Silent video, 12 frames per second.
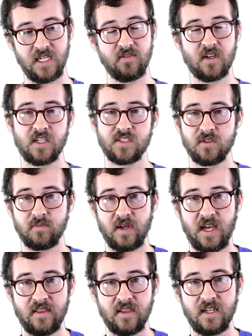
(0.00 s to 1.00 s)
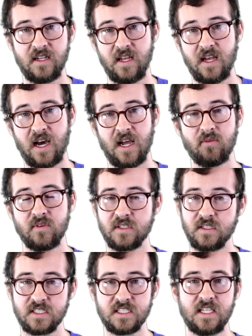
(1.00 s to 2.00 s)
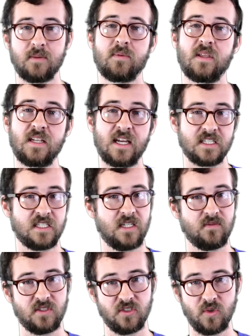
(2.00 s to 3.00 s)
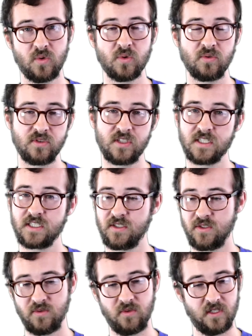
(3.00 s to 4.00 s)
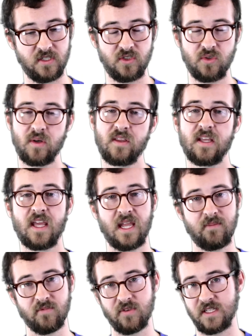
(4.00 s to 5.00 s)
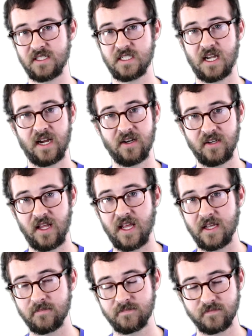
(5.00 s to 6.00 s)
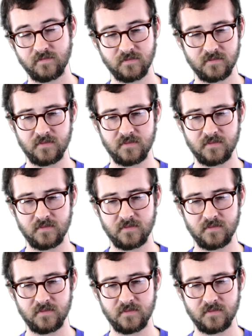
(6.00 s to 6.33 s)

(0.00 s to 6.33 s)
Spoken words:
It even got so bad that I would skip the next day of school just to enjoy the game for the entire day.